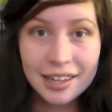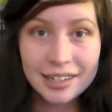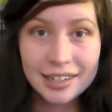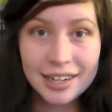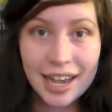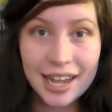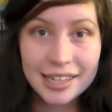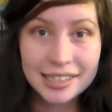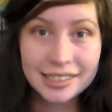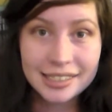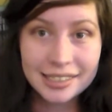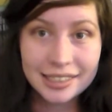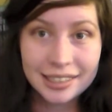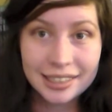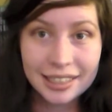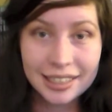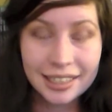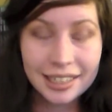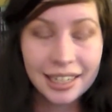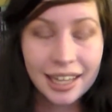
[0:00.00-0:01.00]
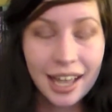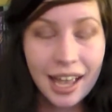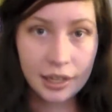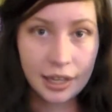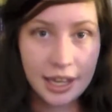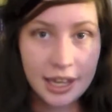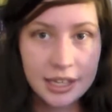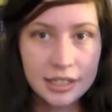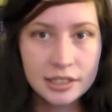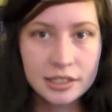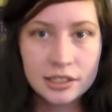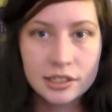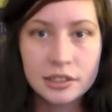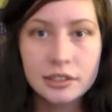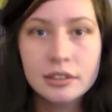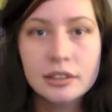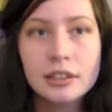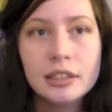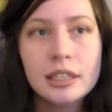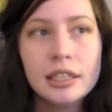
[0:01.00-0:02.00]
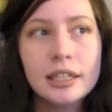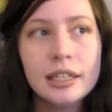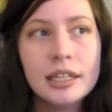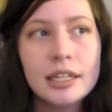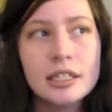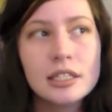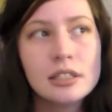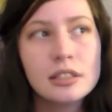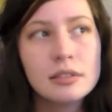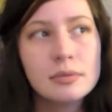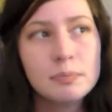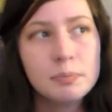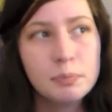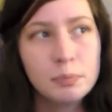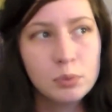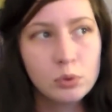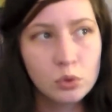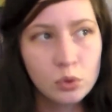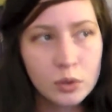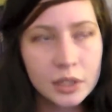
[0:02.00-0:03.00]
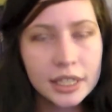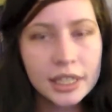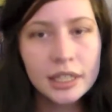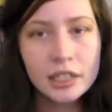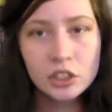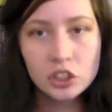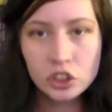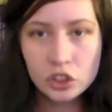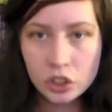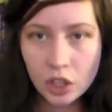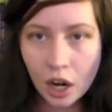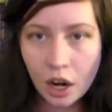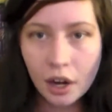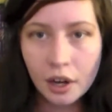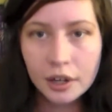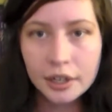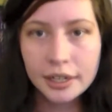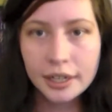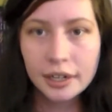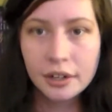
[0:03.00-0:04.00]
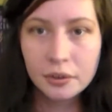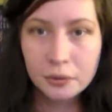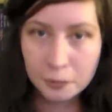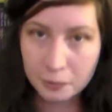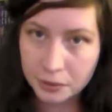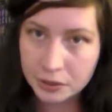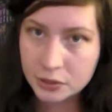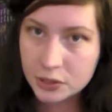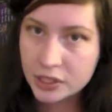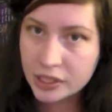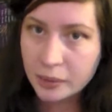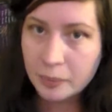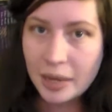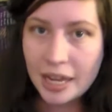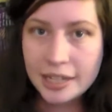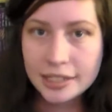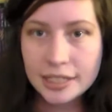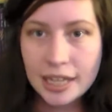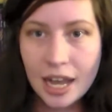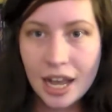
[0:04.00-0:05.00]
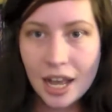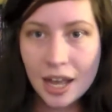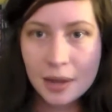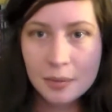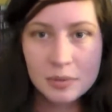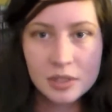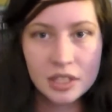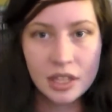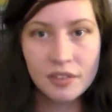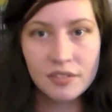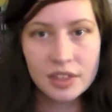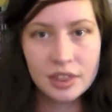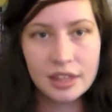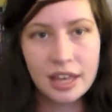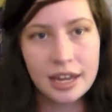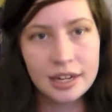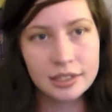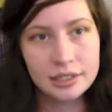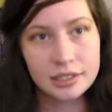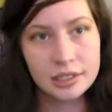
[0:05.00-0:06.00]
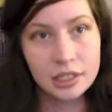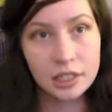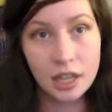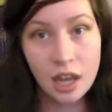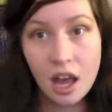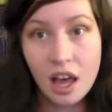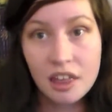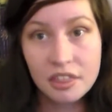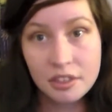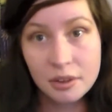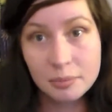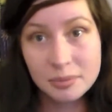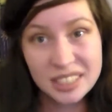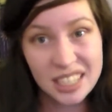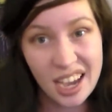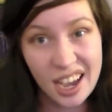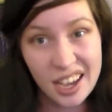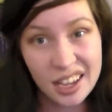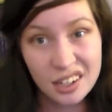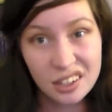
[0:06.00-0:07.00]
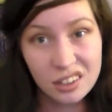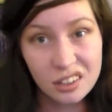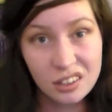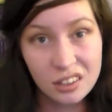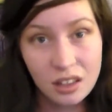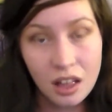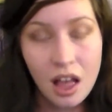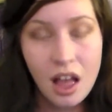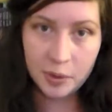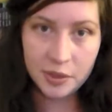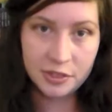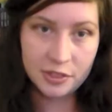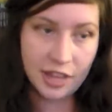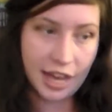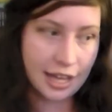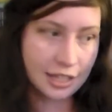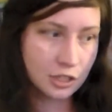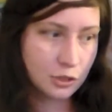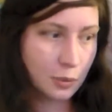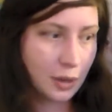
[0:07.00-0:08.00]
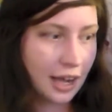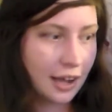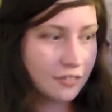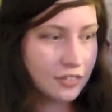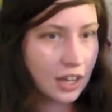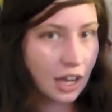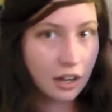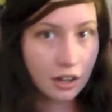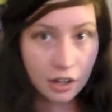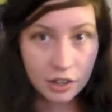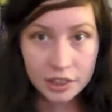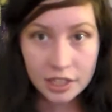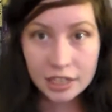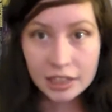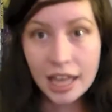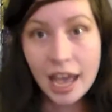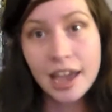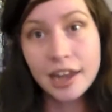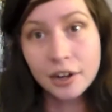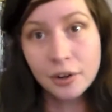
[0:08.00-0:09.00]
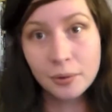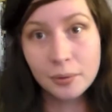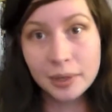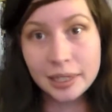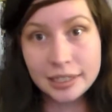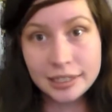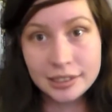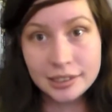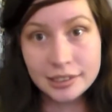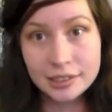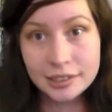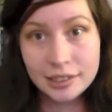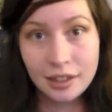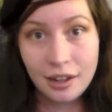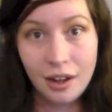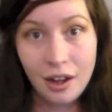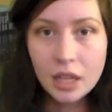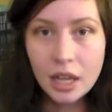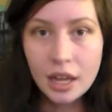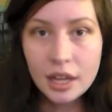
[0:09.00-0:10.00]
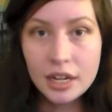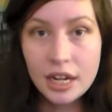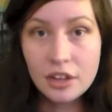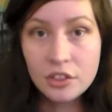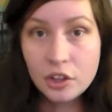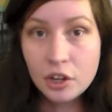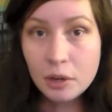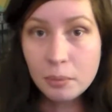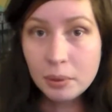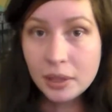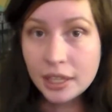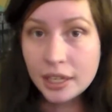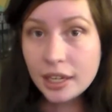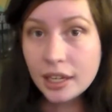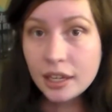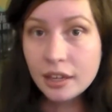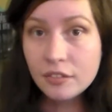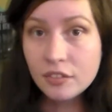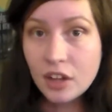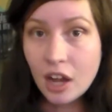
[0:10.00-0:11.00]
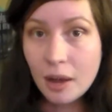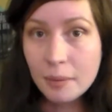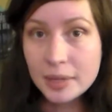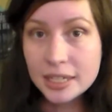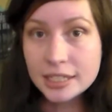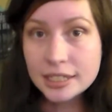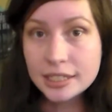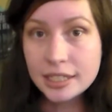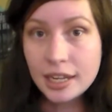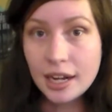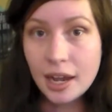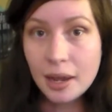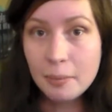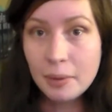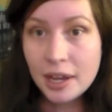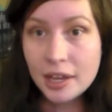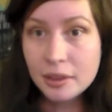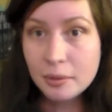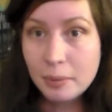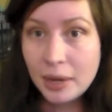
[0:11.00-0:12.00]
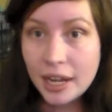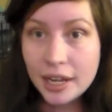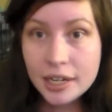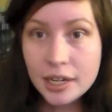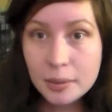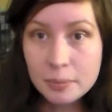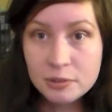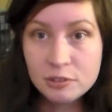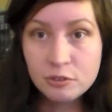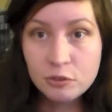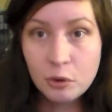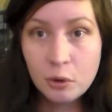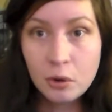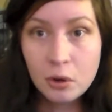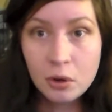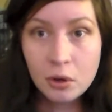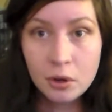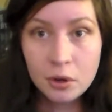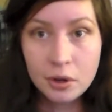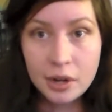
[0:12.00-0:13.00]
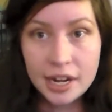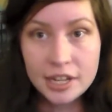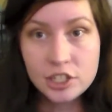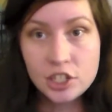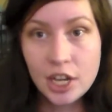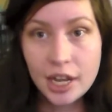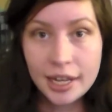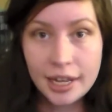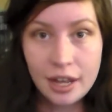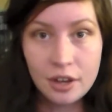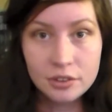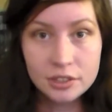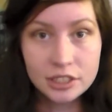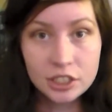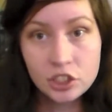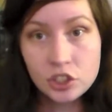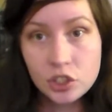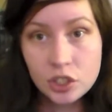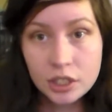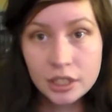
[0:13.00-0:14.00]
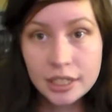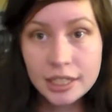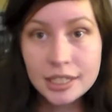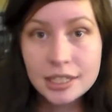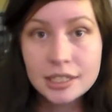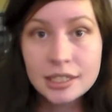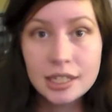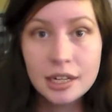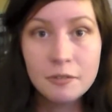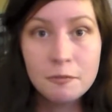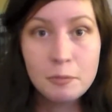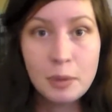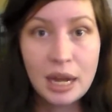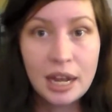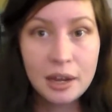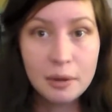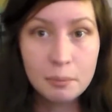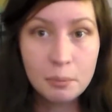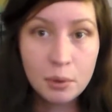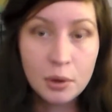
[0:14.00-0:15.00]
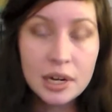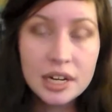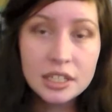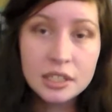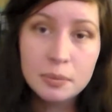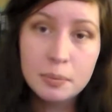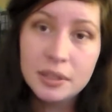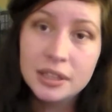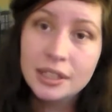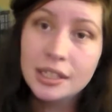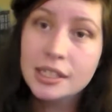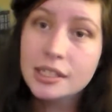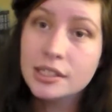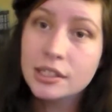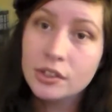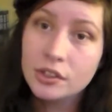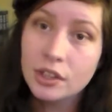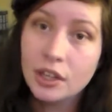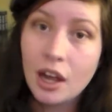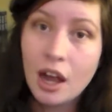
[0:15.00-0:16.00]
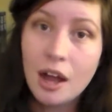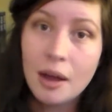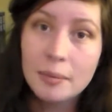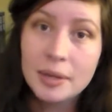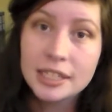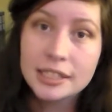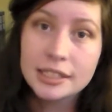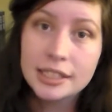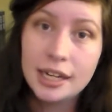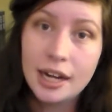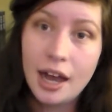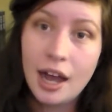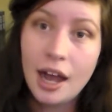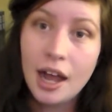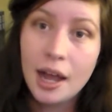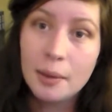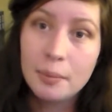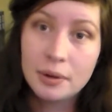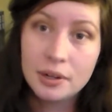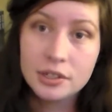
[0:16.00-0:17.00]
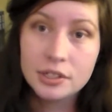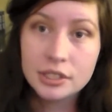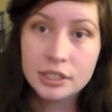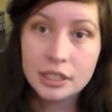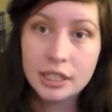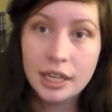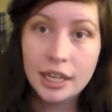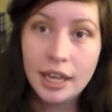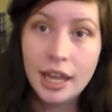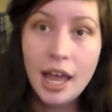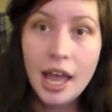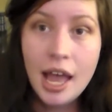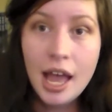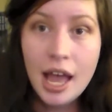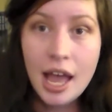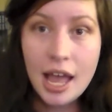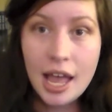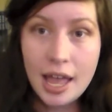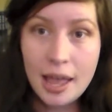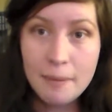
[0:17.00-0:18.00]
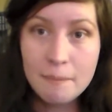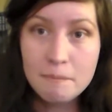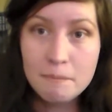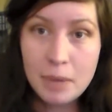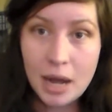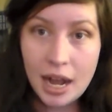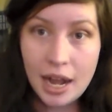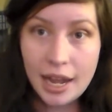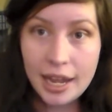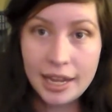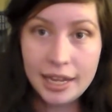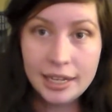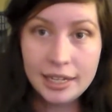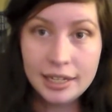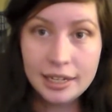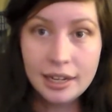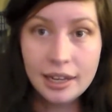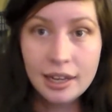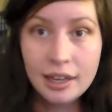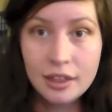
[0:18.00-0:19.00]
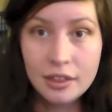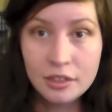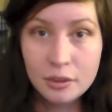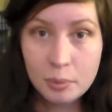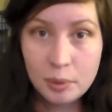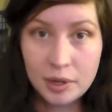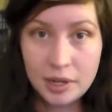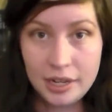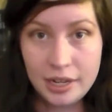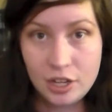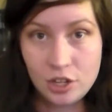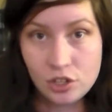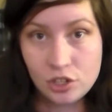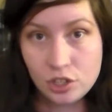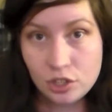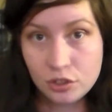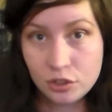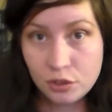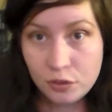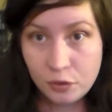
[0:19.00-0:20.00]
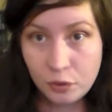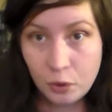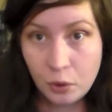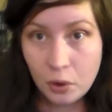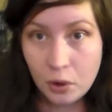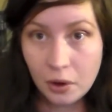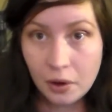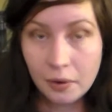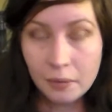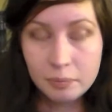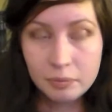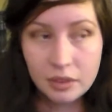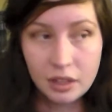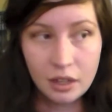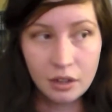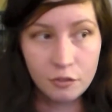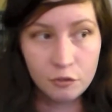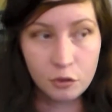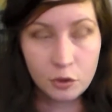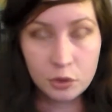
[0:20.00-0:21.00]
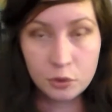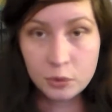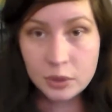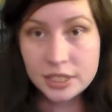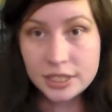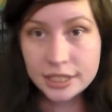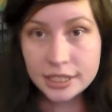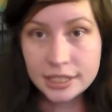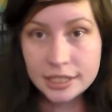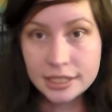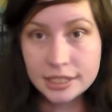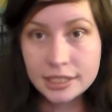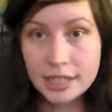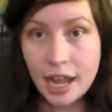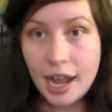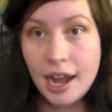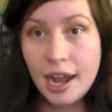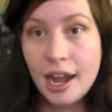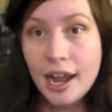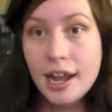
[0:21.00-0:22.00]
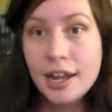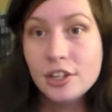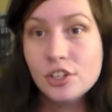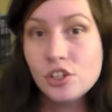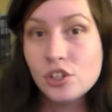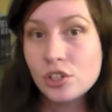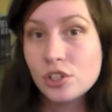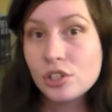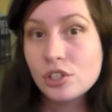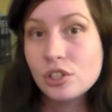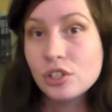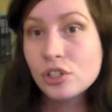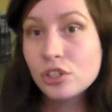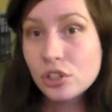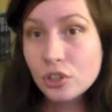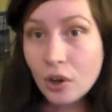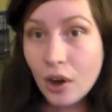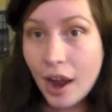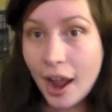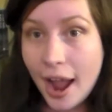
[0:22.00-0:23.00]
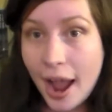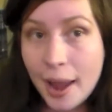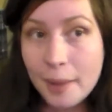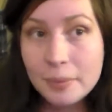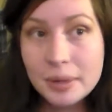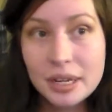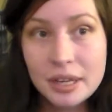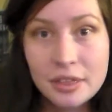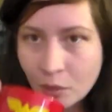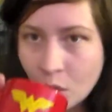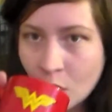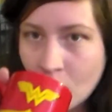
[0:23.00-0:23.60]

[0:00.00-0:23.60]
nicely. It certainly is pretty dark and gruesome at times, given that it's a Gotham title, but that's why I've got all the lighter reads. Now, there are plenty of comics that I buy the bind-ups for, or I check out digitally instead of buying print, but these are the comics that I personally am buying the print issues for the reasons I just described.